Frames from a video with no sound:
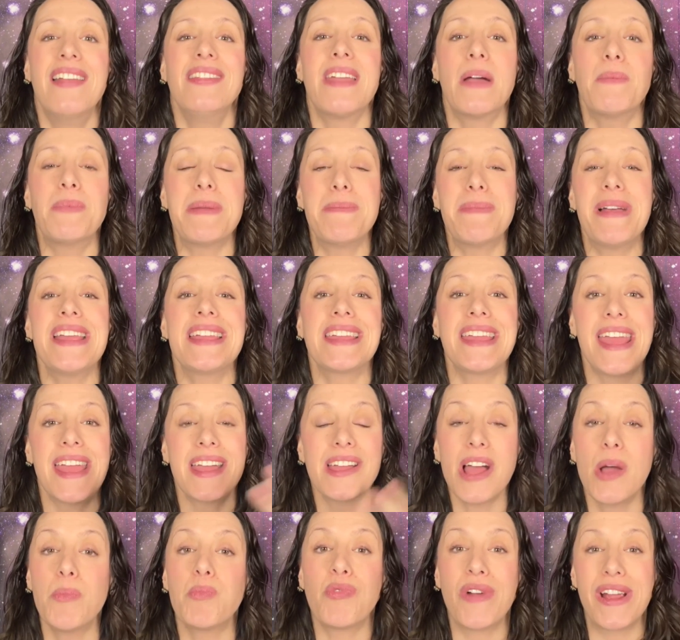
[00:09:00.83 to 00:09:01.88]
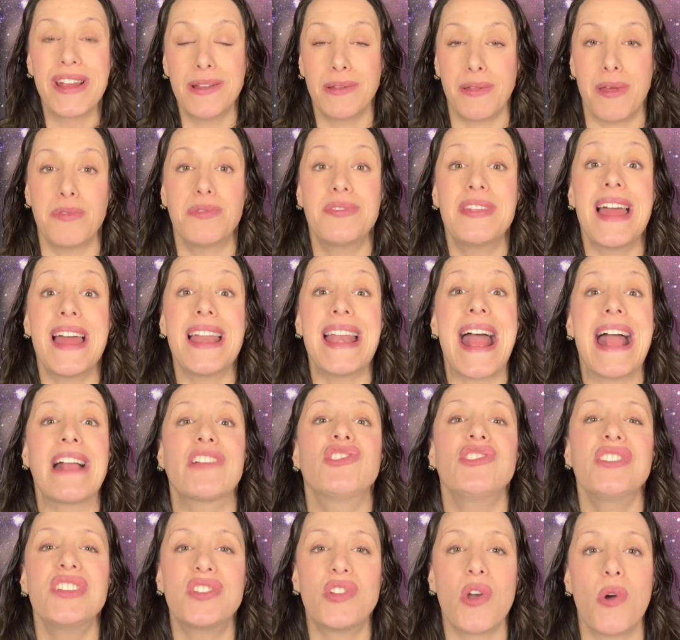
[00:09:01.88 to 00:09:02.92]
that we might kick up regolith that
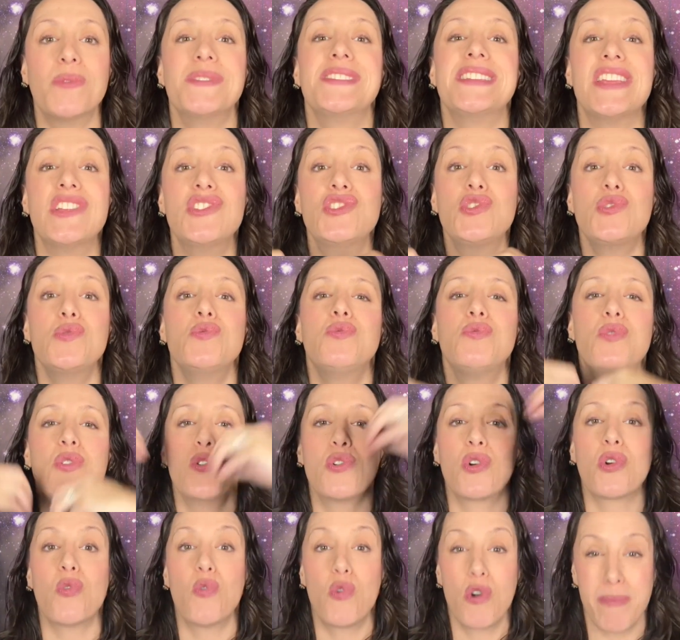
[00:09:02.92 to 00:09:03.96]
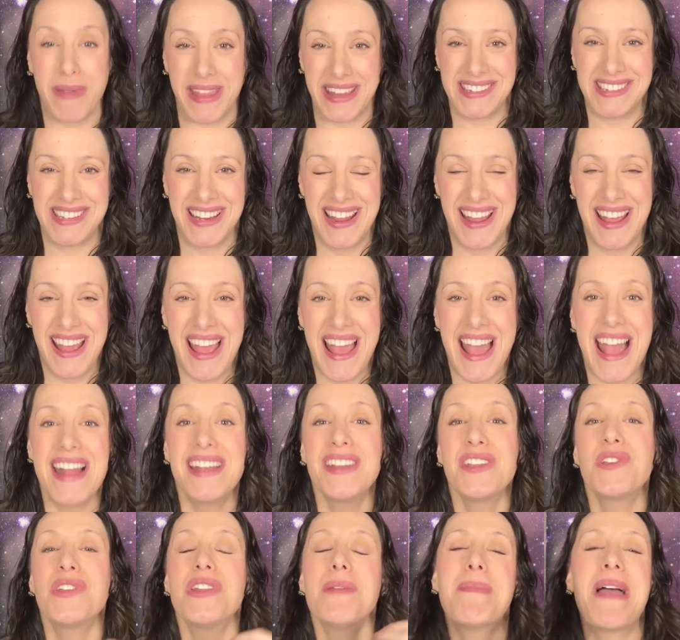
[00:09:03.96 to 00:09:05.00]
actually goes into lunar orbit.
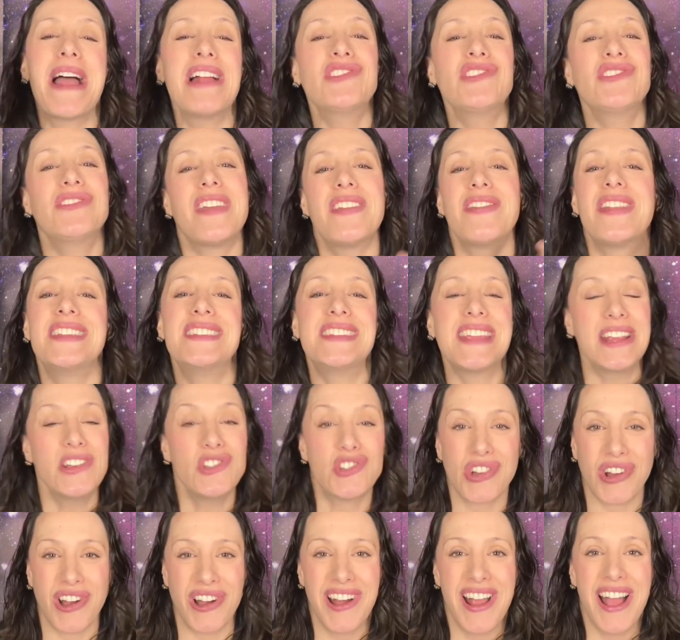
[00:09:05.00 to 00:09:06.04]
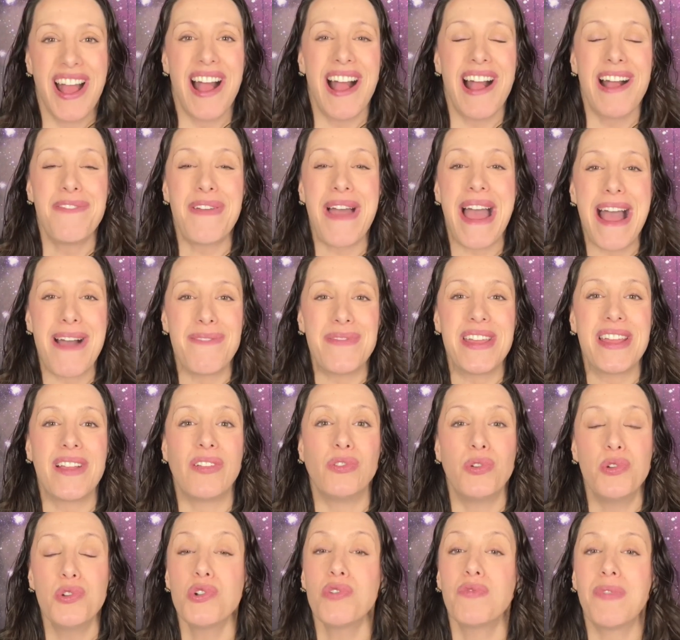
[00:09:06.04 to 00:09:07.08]
And you can imagine then the danger of having
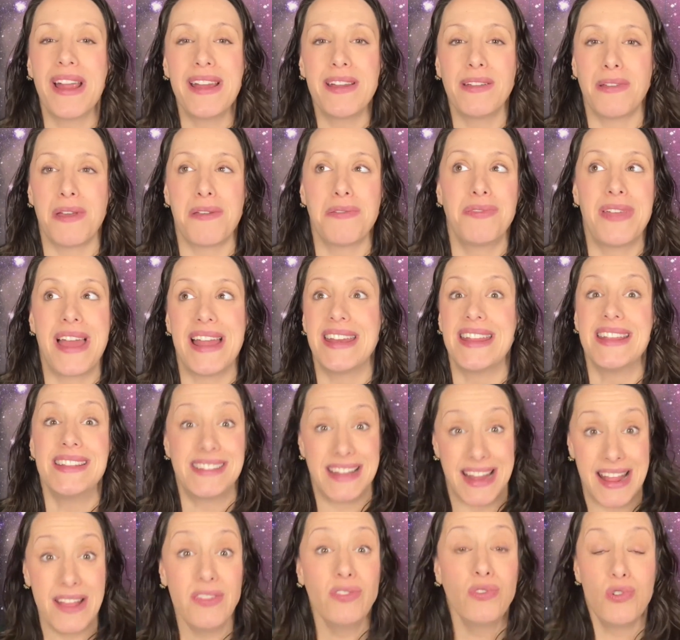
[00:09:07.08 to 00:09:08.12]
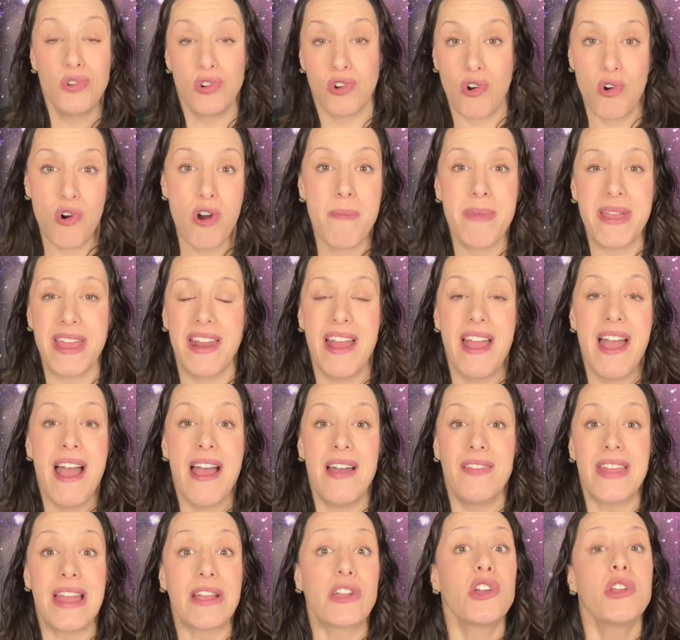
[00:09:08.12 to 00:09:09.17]
lunar regolith that is in lunar orbit
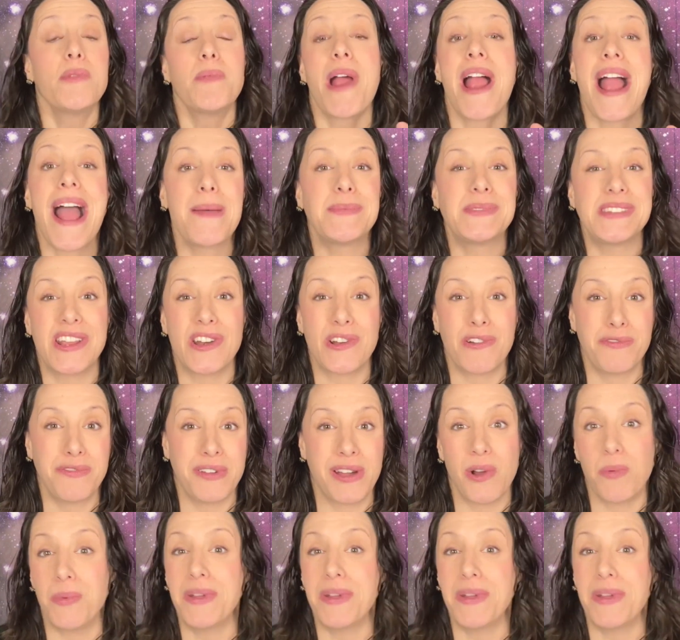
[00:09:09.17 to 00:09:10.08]
that could perhaps interfere